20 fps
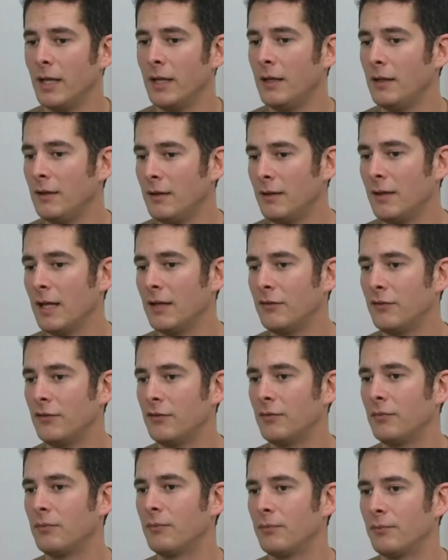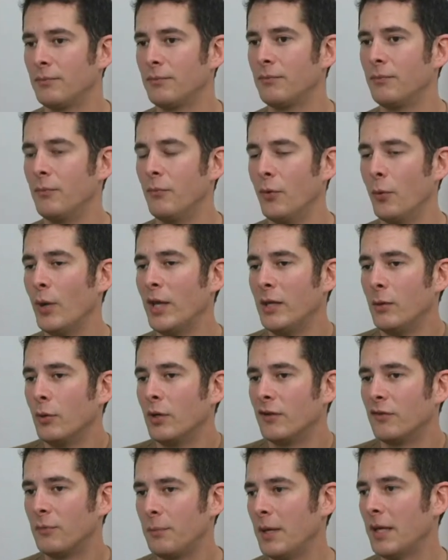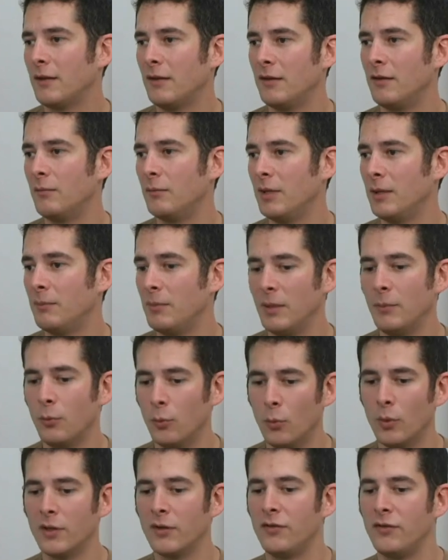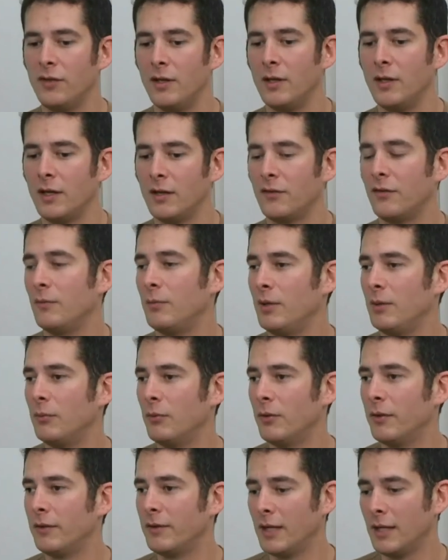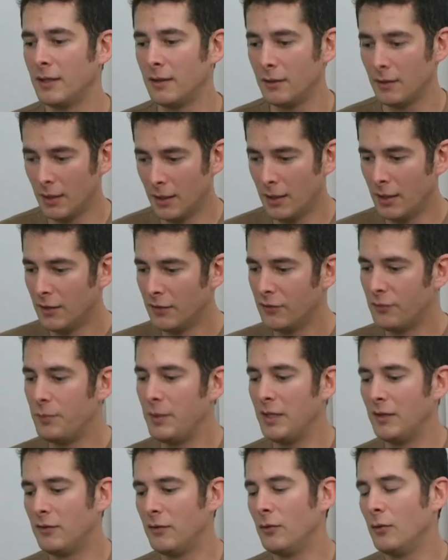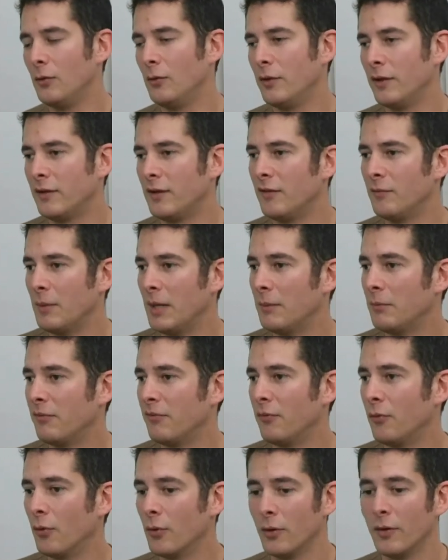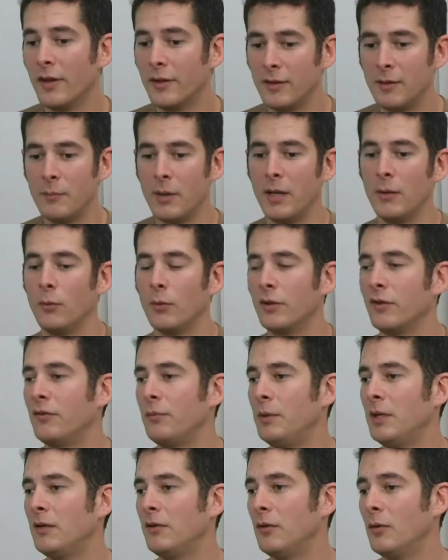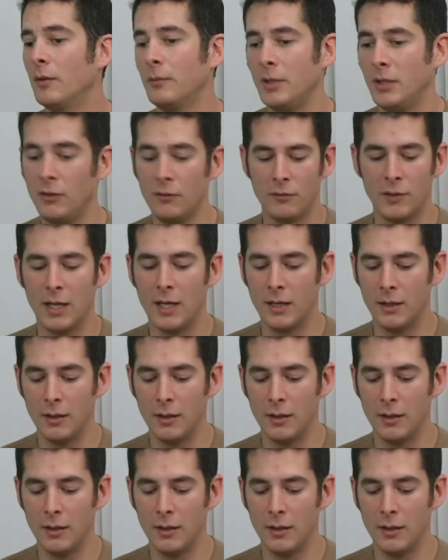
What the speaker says: And that's the way you would expect it to be. People want to sit next to people that they can speak to, that they've met before, or that they might want to speak to. I mean,